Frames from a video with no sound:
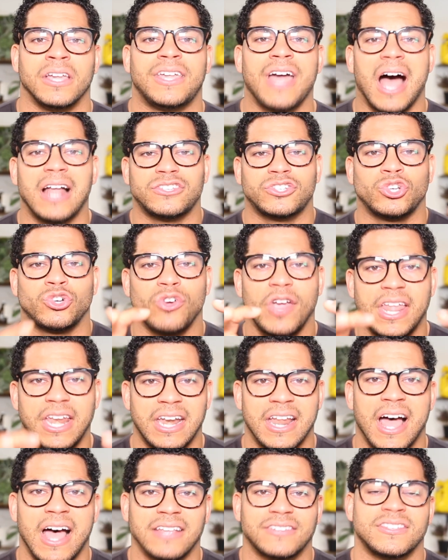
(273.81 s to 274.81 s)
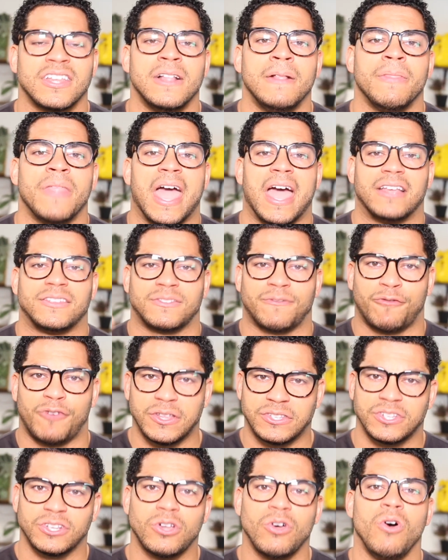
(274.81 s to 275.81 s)
God's created us as
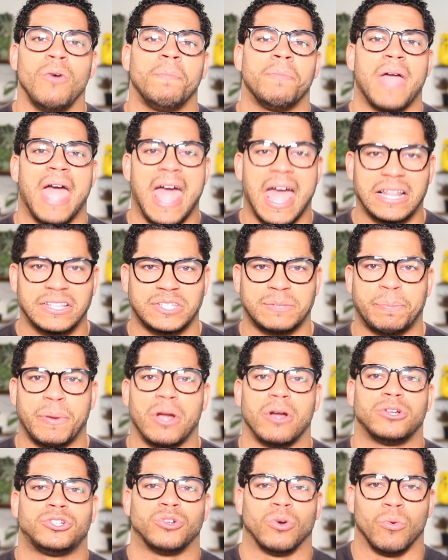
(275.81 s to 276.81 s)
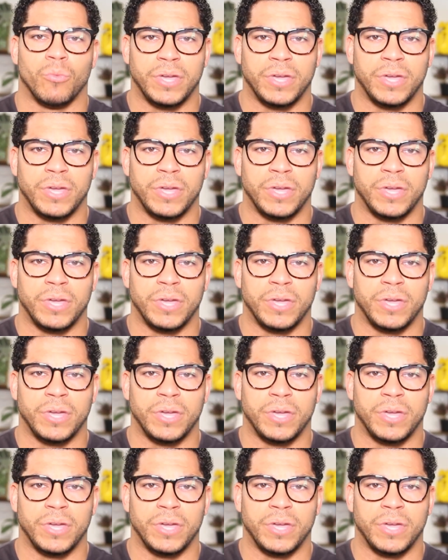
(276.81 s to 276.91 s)
physical and spiritual.